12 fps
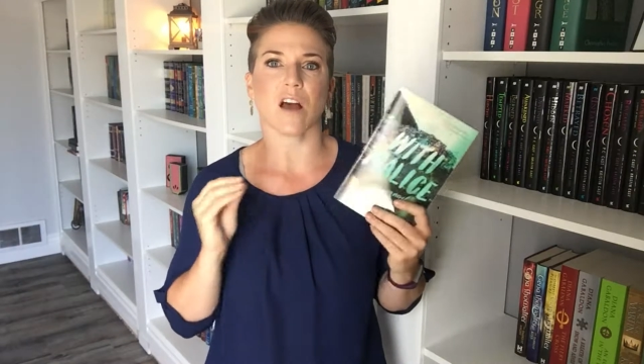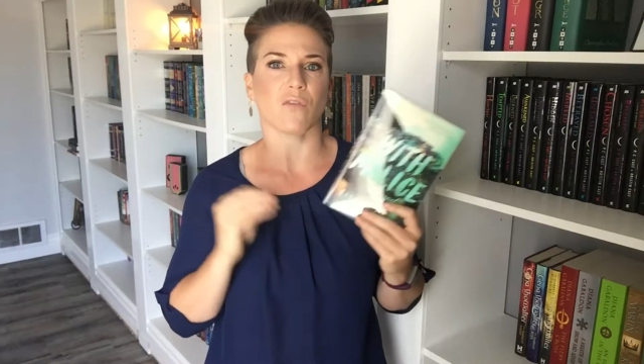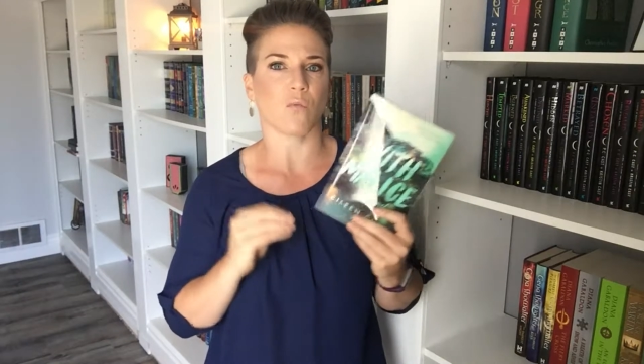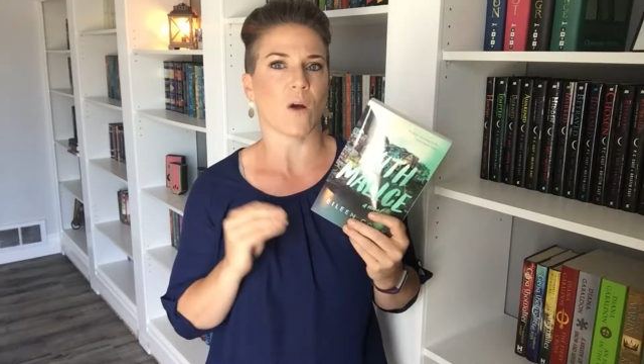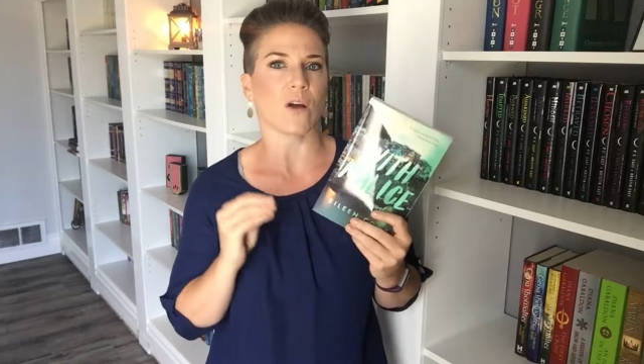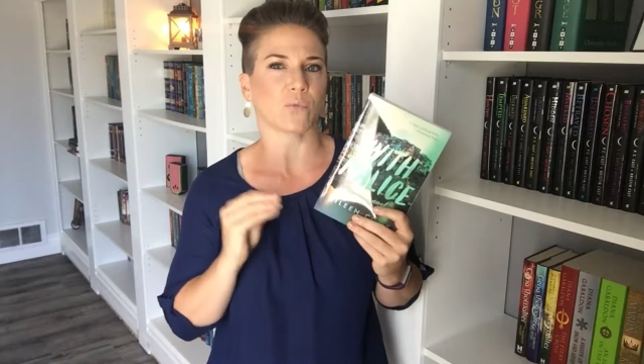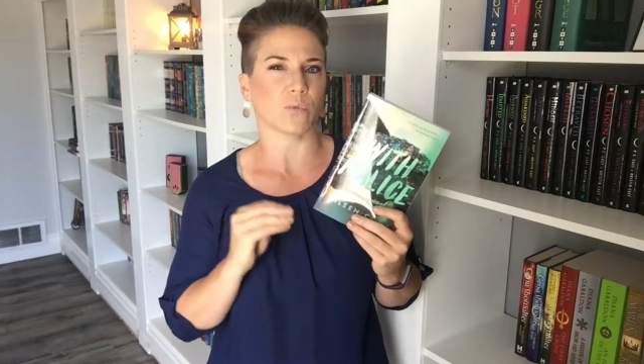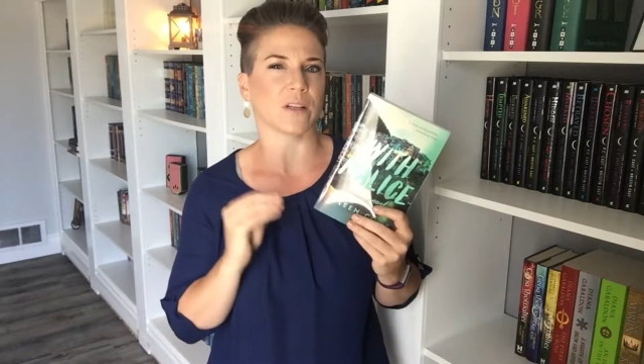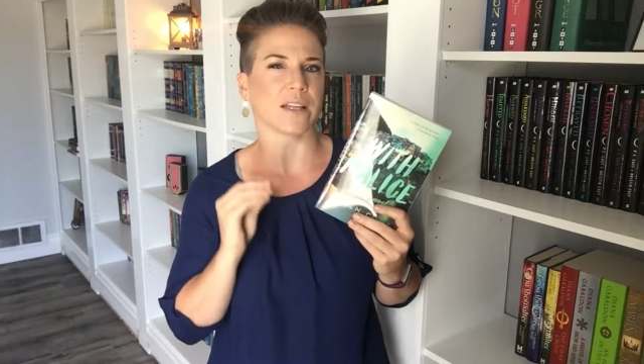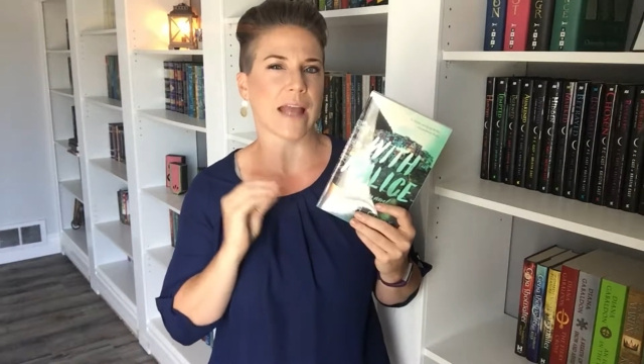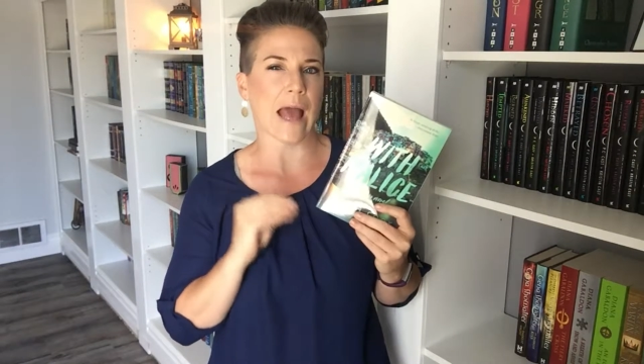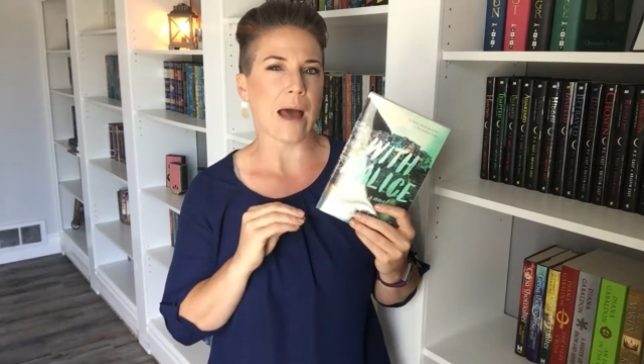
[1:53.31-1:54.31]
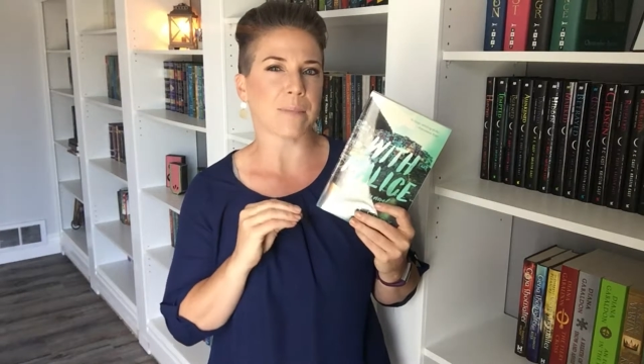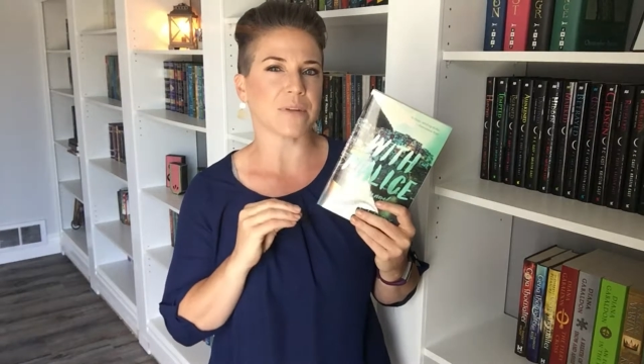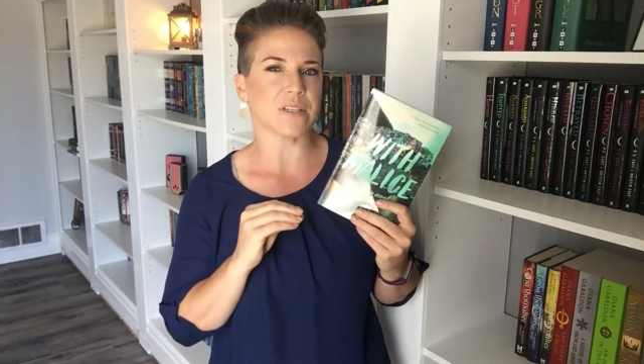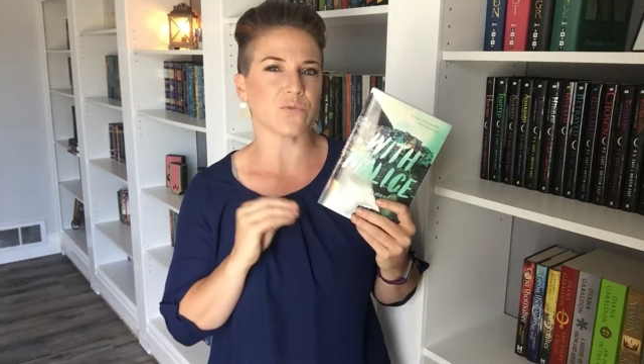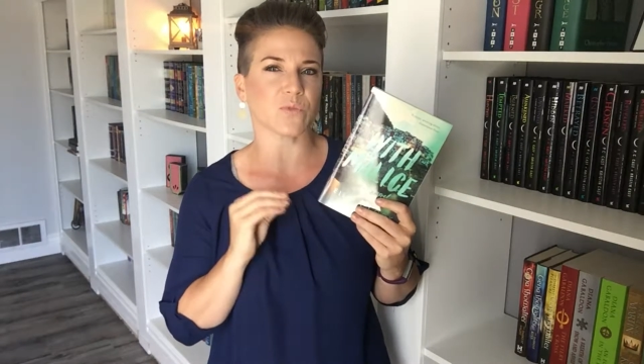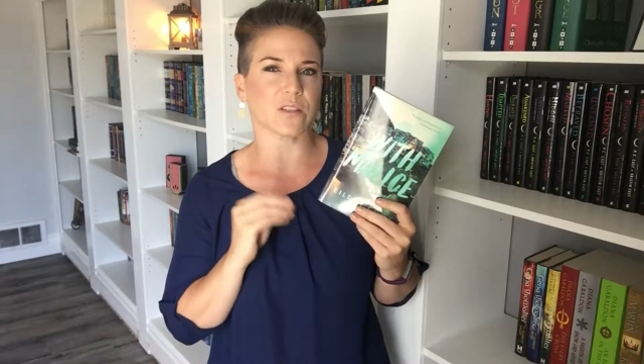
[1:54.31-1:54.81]
of what really
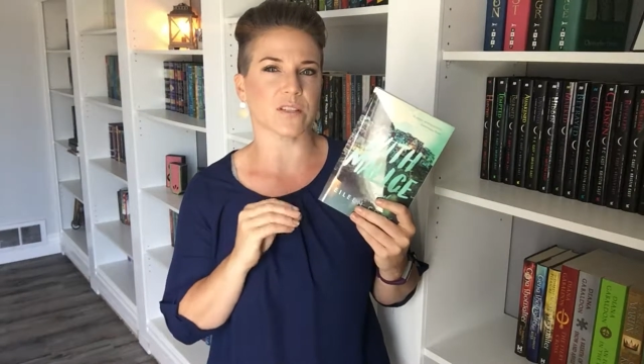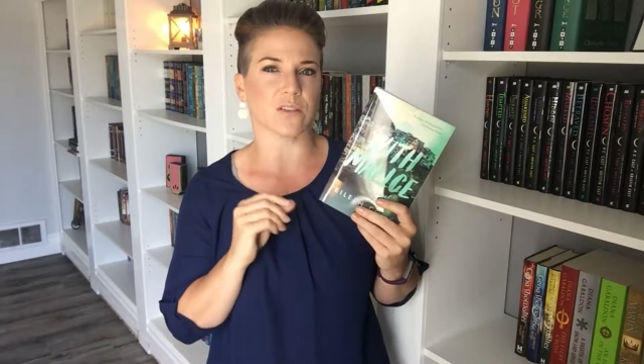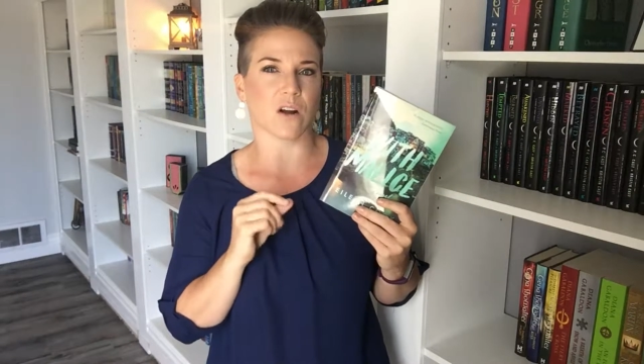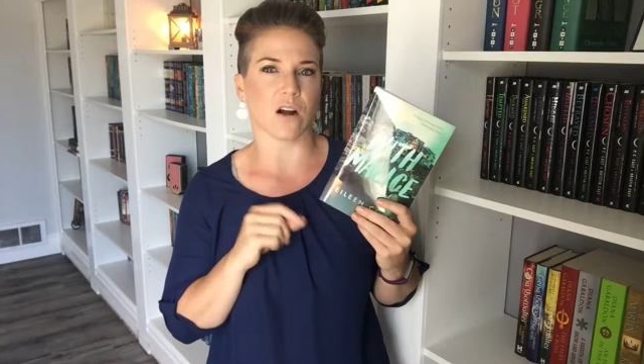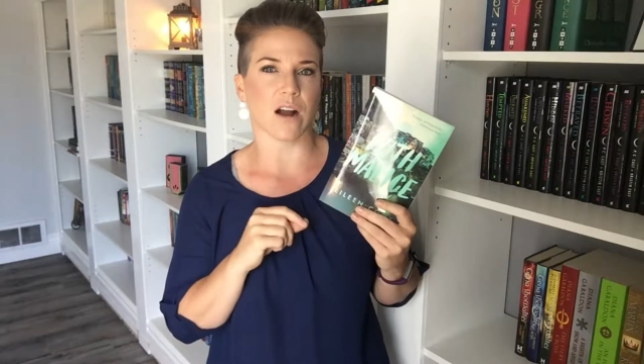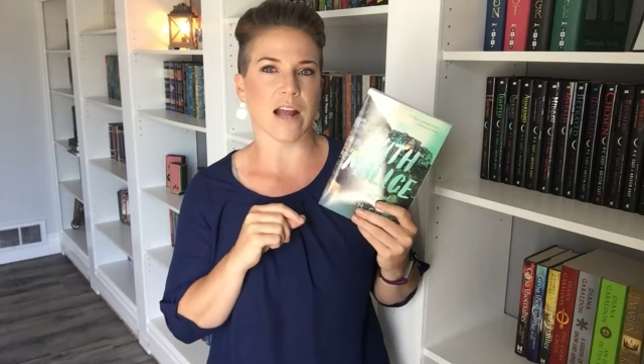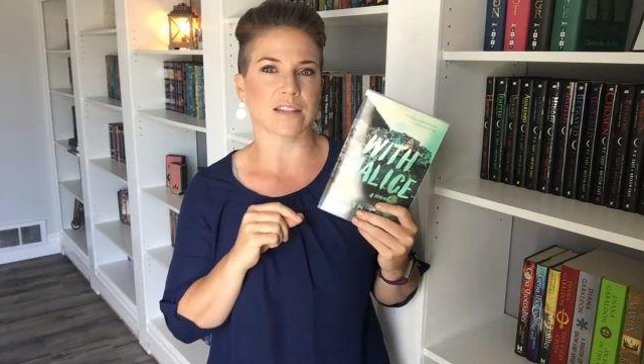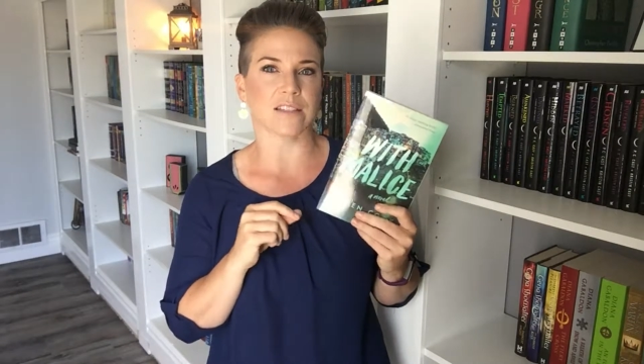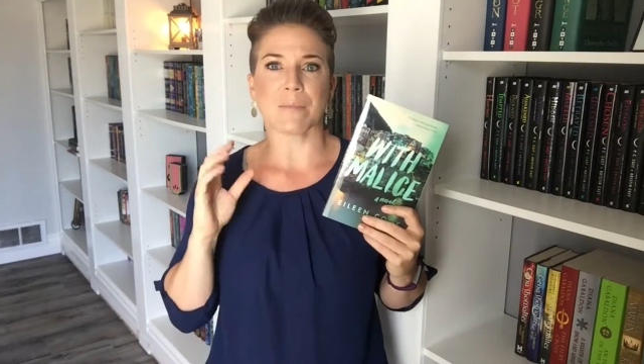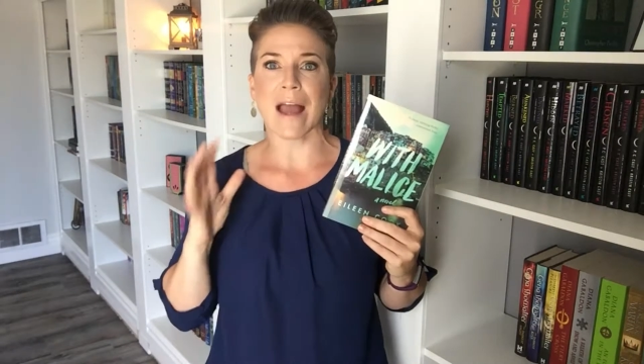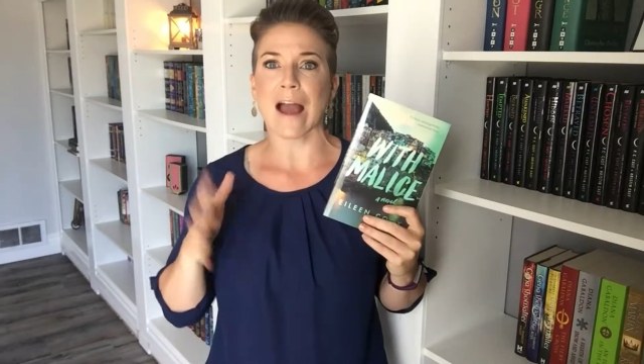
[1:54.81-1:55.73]
happened with this car accident,